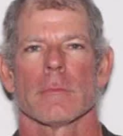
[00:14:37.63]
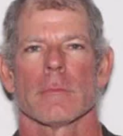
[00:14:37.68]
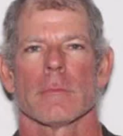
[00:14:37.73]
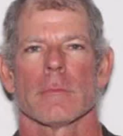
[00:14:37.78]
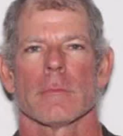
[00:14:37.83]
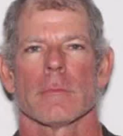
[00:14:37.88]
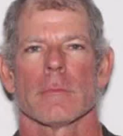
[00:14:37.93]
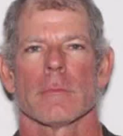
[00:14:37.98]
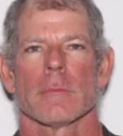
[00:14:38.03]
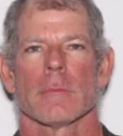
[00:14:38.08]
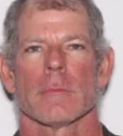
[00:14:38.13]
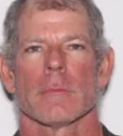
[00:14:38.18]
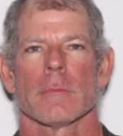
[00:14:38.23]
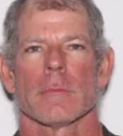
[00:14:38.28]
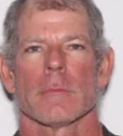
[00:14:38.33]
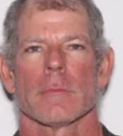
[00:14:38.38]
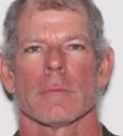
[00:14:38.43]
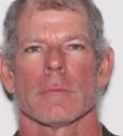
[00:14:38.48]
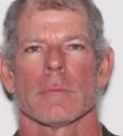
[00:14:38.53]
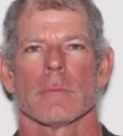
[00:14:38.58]

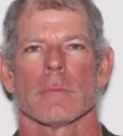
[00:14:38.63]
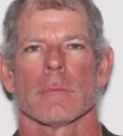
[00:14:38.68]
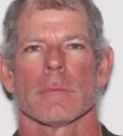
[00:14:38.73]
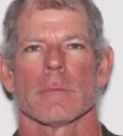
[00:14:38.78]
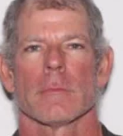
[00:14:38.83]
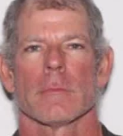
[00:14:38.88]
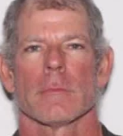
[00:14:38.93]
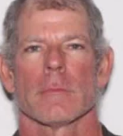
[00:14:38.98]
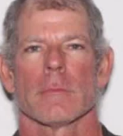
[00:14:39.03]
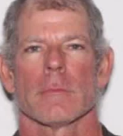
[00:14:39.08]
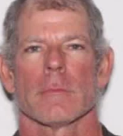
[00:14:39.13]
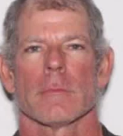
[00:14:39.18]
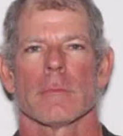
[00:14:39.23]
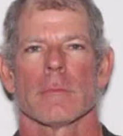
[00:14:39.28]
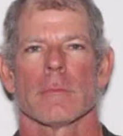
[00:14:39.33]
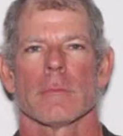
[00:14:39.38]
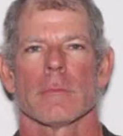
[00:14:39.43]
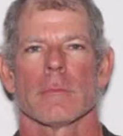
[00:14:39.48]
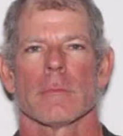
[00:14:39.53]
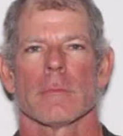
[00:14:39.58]

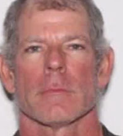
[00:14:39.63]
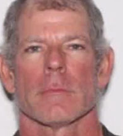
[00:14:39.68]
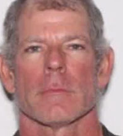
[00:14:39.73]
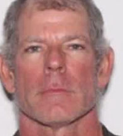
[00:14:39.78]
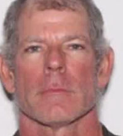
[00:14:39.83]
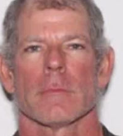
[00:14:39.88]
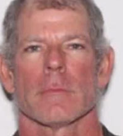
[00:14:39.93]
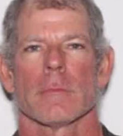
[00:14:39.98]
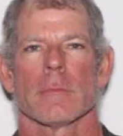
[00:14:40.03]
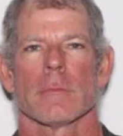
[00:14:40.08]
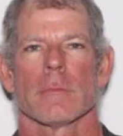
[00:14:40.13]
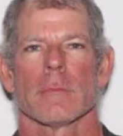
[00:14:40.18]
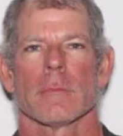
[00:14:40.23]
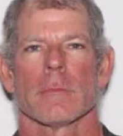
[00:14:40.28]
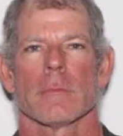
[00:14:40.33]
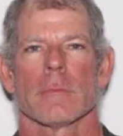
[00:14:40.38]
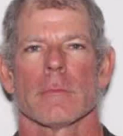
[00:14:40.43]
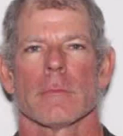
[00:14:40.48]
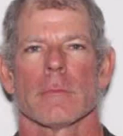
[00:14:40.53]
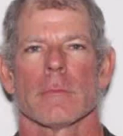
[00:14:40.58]

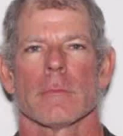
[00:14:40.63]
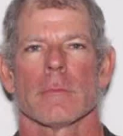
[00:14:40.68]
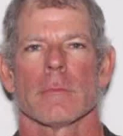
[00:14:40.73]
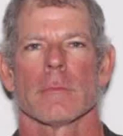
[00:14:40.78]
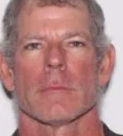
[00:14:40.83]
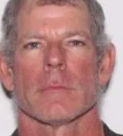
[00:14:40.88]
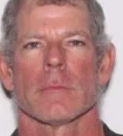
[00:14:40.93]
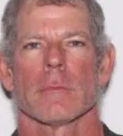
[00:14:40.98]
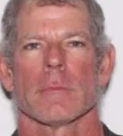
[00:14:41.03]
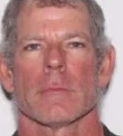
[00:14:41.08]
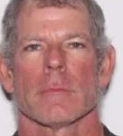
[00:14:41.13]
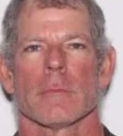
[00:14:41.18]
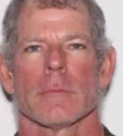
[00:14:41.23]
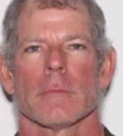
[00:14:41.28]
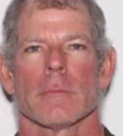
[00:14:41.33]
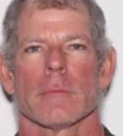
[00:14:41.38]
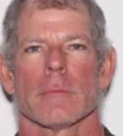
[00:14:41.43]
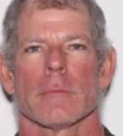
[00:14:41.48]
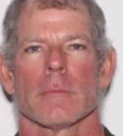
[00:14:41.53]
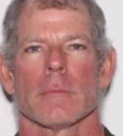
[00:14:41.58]

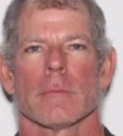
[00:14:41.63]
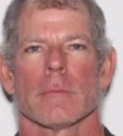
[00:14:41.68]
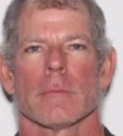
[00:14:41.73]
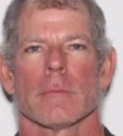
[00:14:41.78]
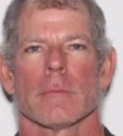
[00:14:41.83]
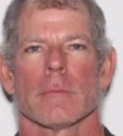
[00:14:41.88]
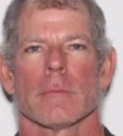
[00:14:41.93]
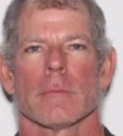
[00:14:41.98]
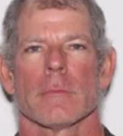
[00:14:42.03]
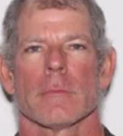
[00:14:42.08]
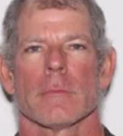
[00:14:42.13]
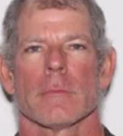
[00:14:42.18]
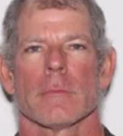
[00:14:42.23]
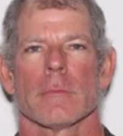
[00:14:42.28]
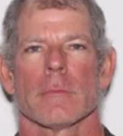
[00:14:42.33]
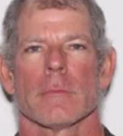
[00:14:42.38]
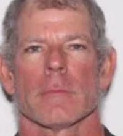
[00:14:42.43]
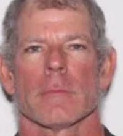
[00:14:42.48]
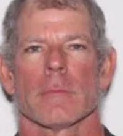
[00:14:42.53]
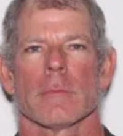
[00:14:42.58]

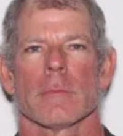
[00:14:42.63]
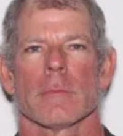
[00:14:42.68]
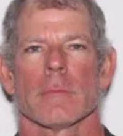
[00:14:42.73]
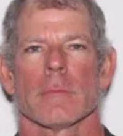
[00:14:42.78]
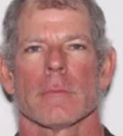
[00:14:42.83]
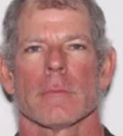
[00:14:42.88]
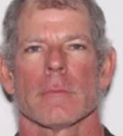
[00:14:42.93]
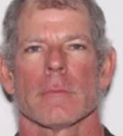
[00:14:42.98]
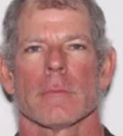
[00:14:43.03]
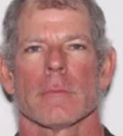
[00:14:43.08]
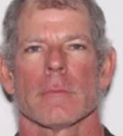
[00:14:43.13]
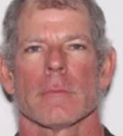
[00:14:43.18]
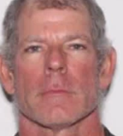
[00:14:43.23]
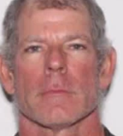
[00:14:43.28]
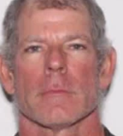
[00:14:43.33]
[no speech]